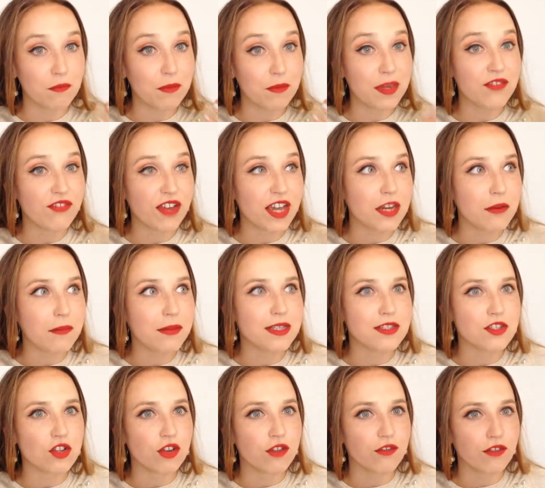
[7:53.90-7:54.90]
B
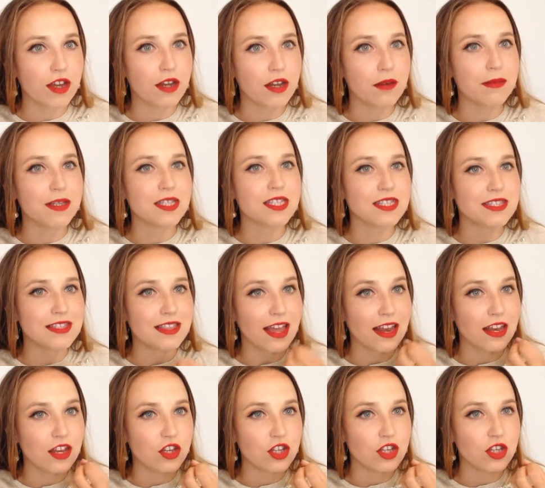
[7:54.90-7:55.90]
vitamins are the vitamins
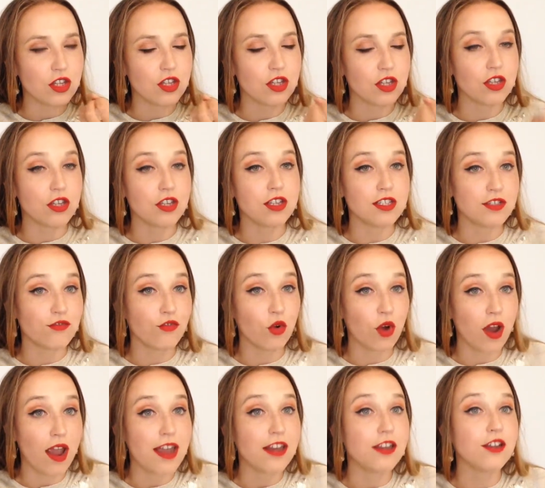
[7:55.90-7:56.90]
that is
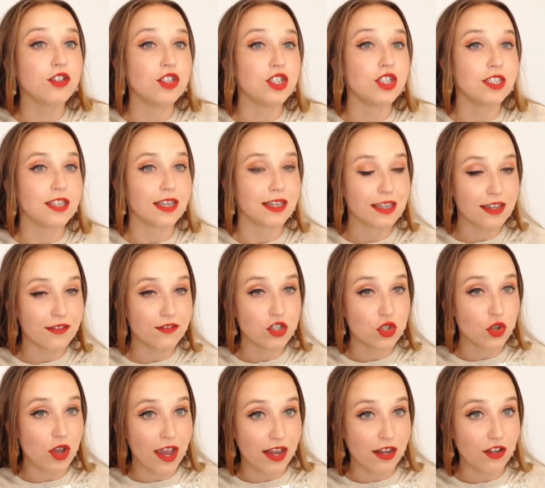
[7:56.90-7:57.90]
for energy, that
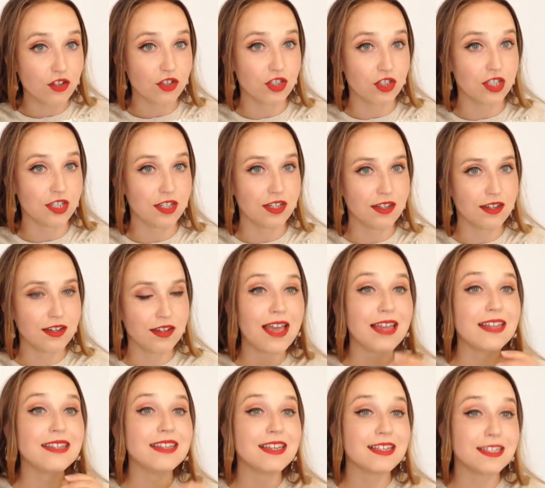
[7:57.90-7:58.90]
gives you energy,
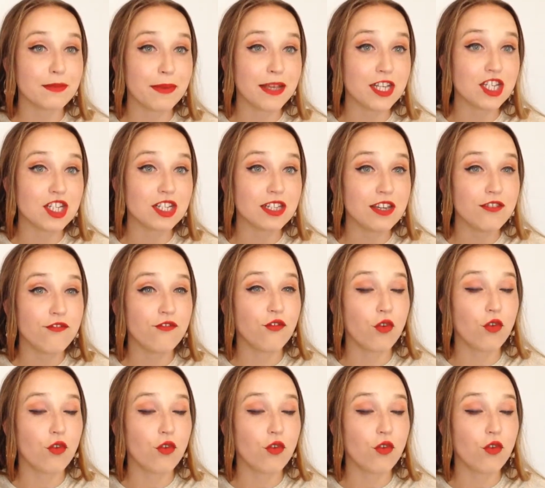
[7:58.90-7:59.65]
and especially